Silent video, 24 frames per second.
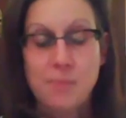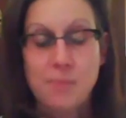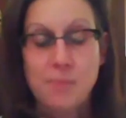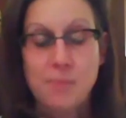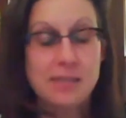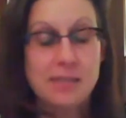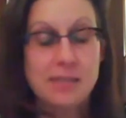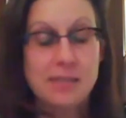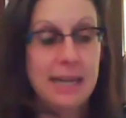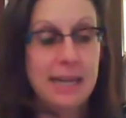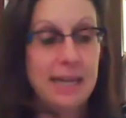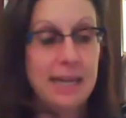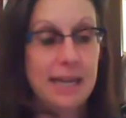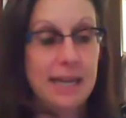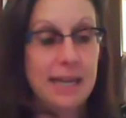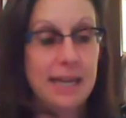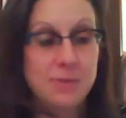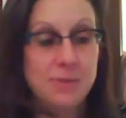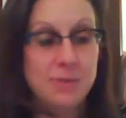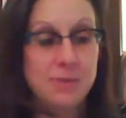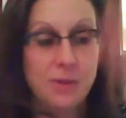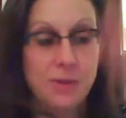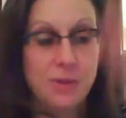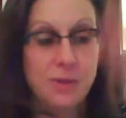setting it
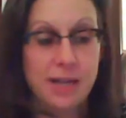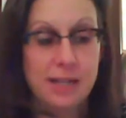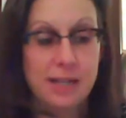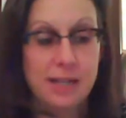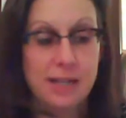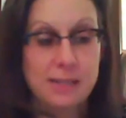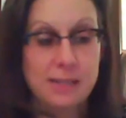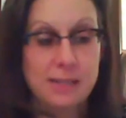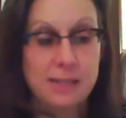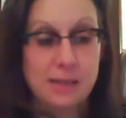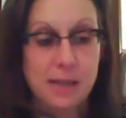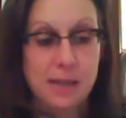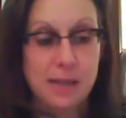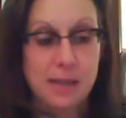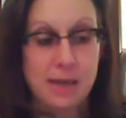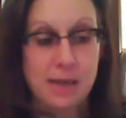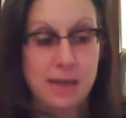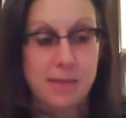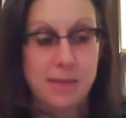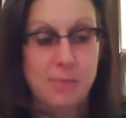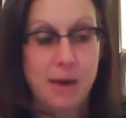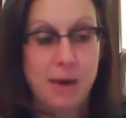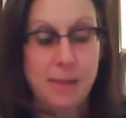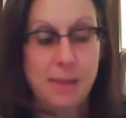up so that it's
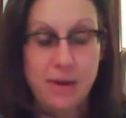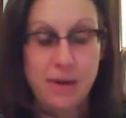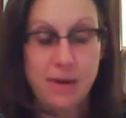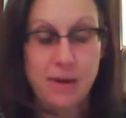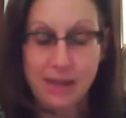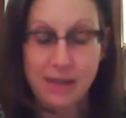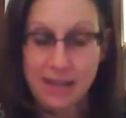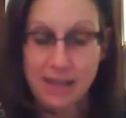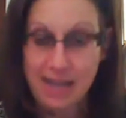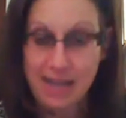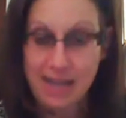primarily